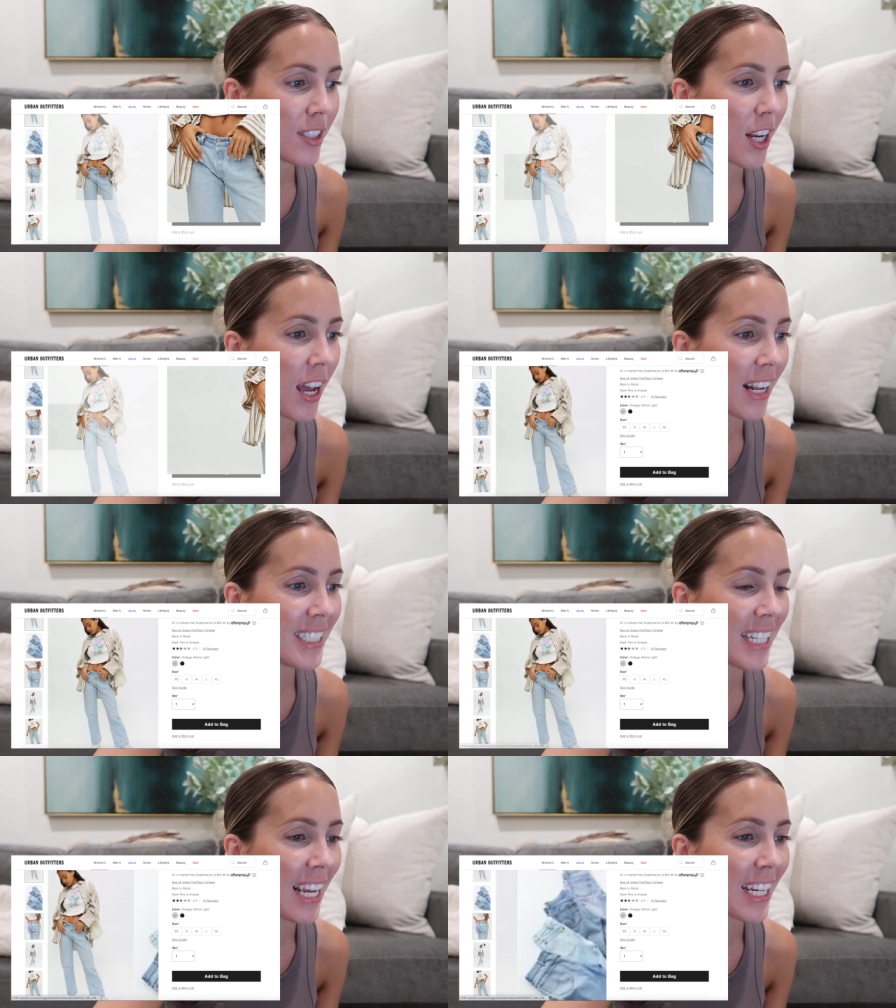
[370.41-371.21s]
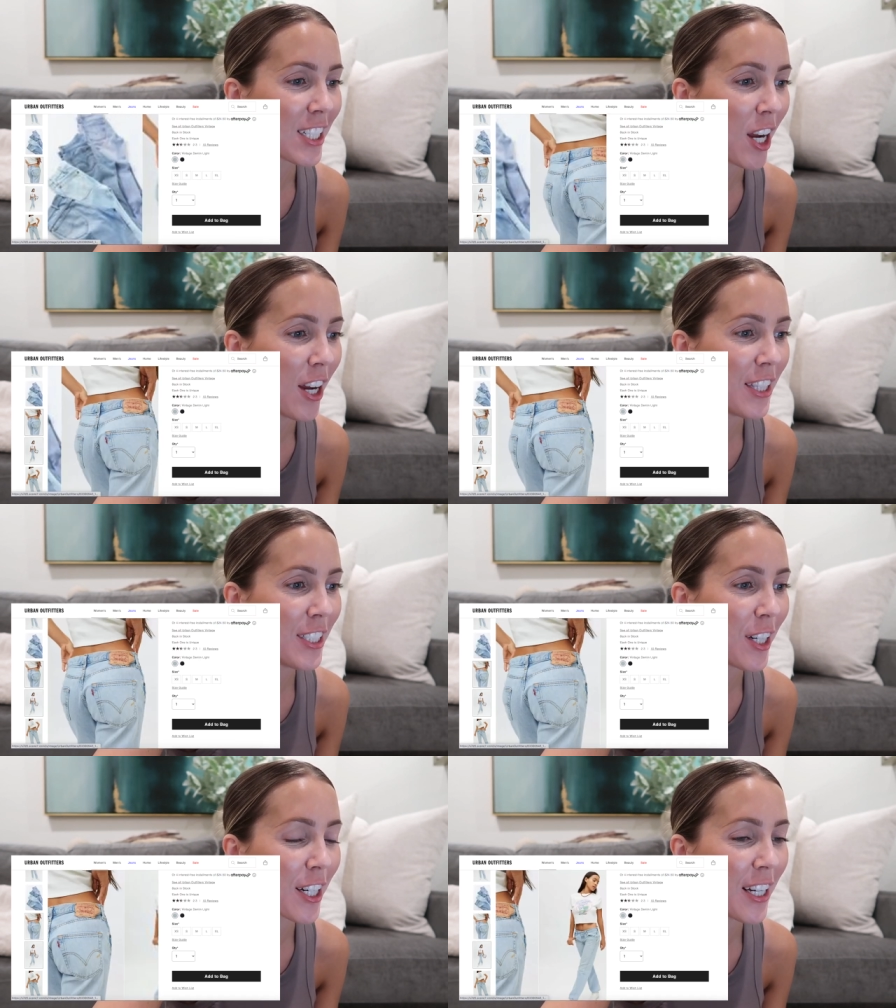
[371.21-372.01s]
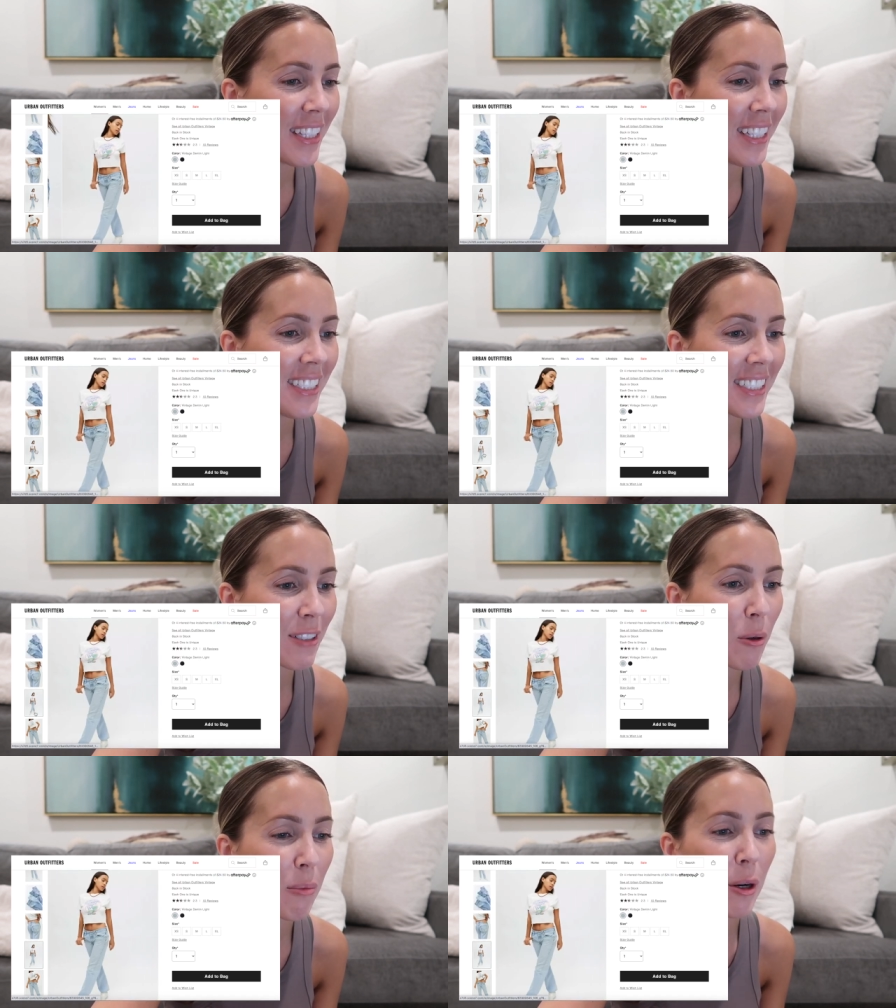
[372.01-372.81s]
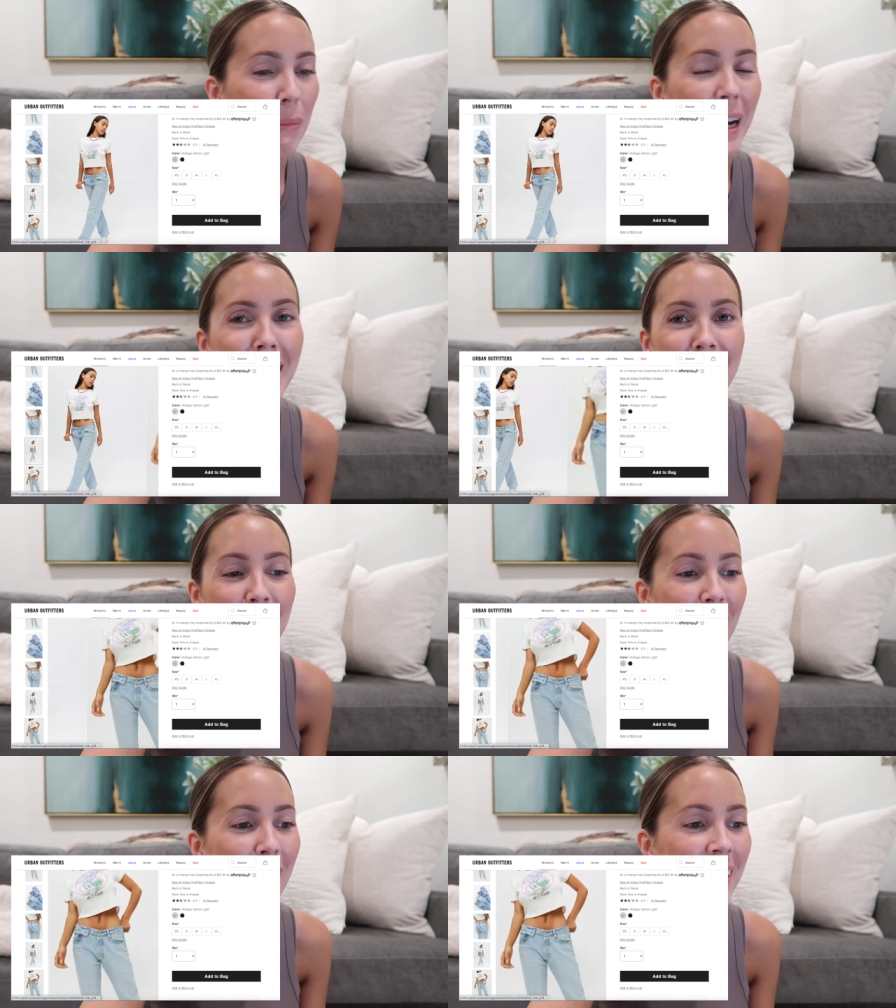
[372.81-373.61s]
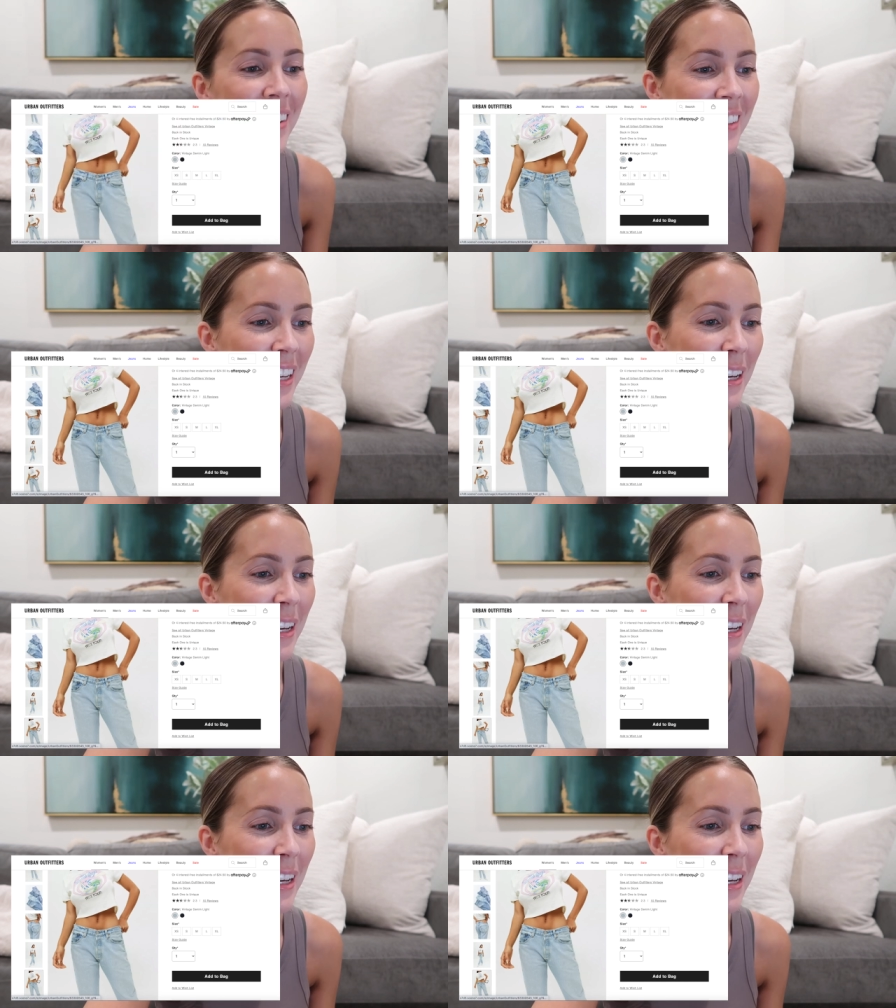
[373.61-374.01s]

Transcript: Should I take a shot in the dark on this and report back in a haul?